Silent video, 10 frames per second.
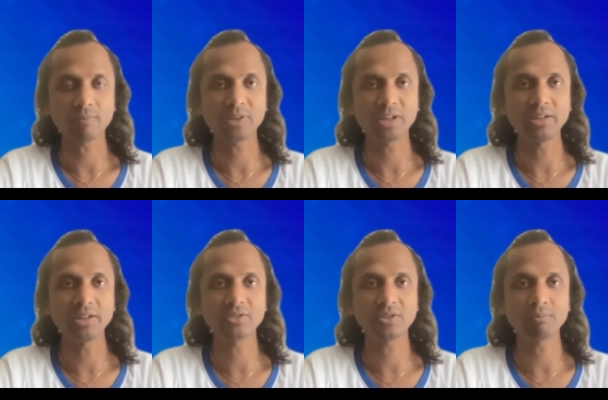They
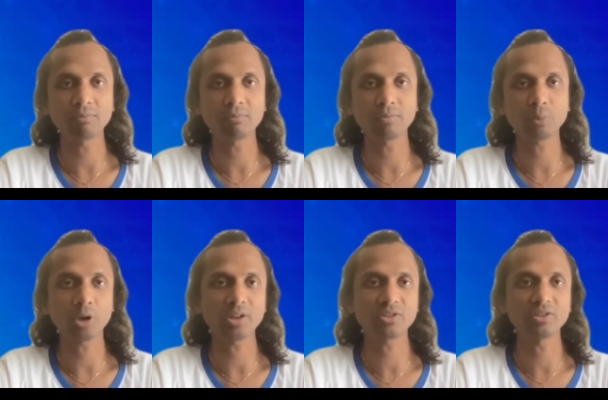needed some
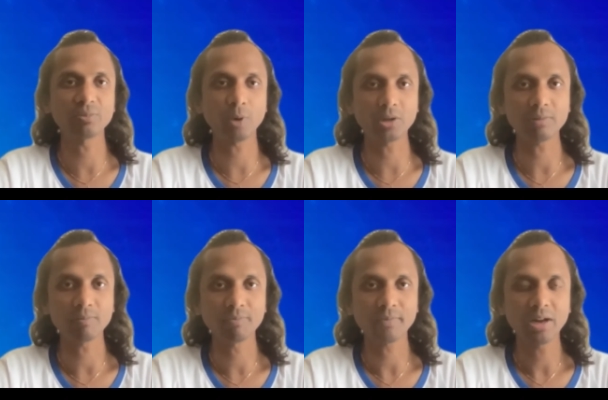products in spot,
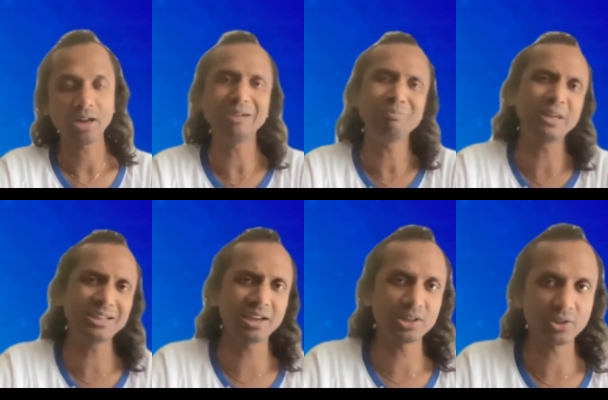and
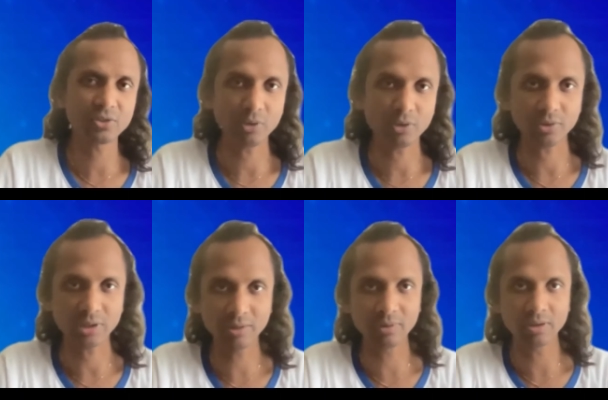many others also,
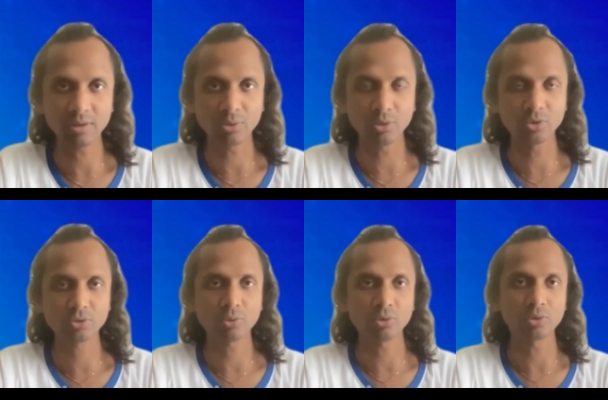even
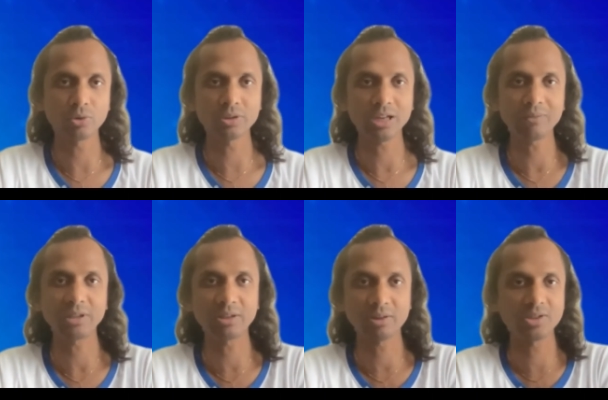those who don't have
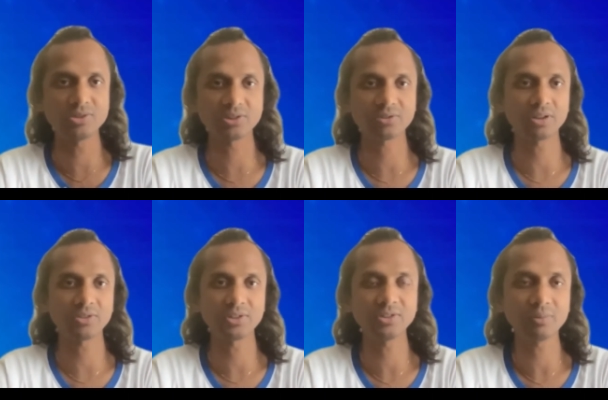any religious
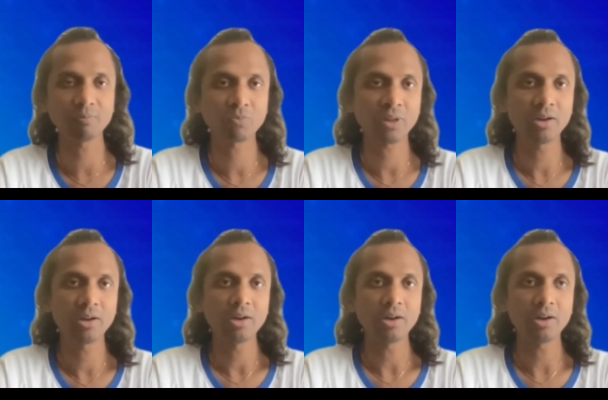reasons.
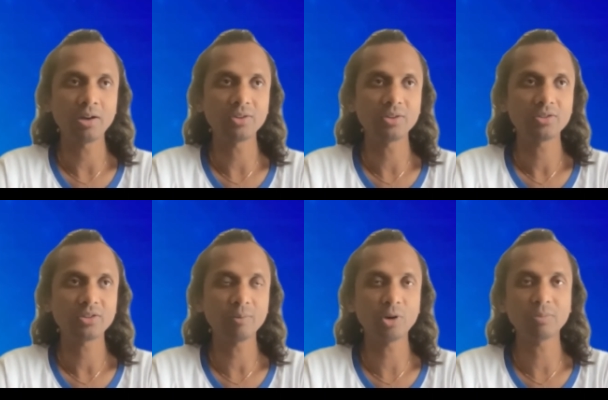
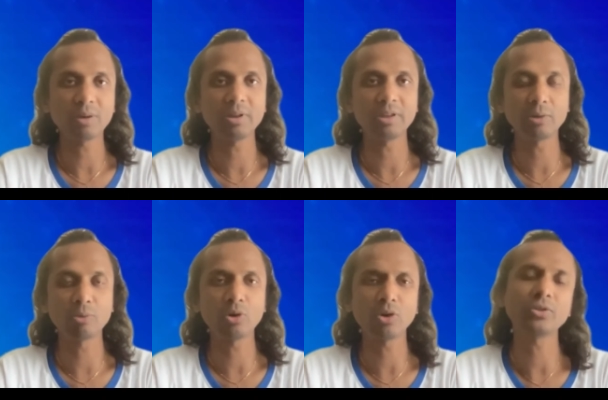Somewhat maybe they
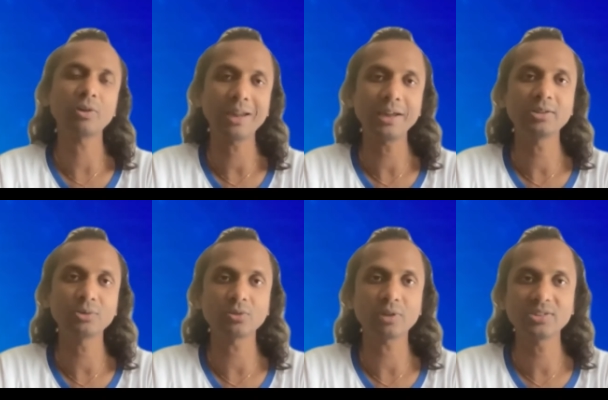would also like
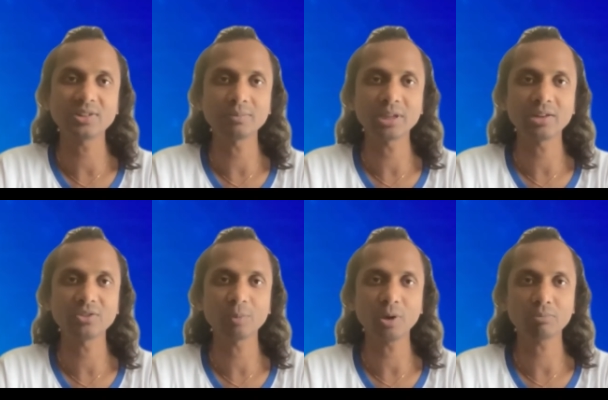to try something in
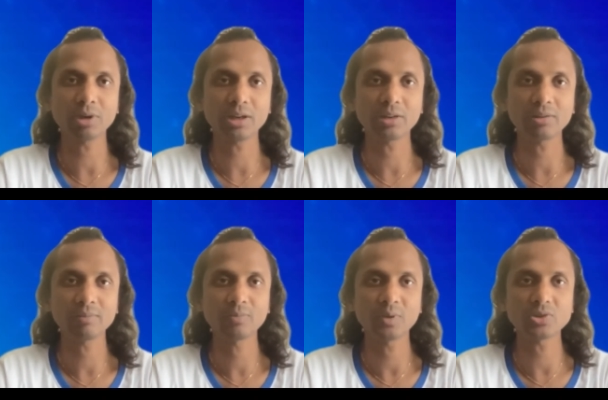spot market,
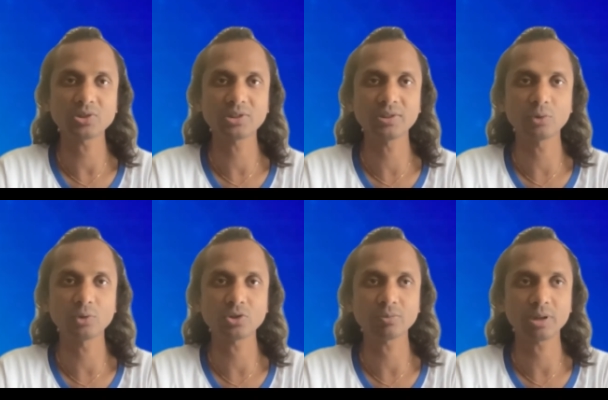not just in
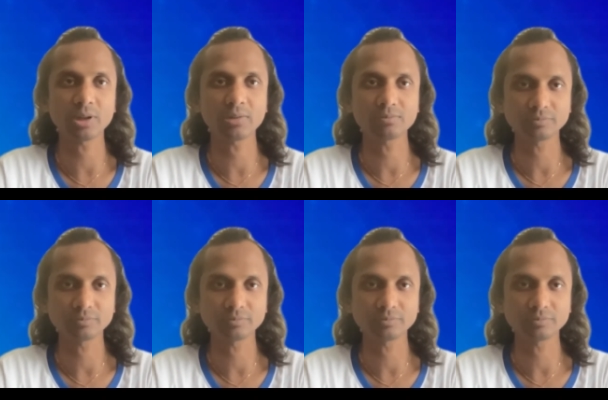futures market.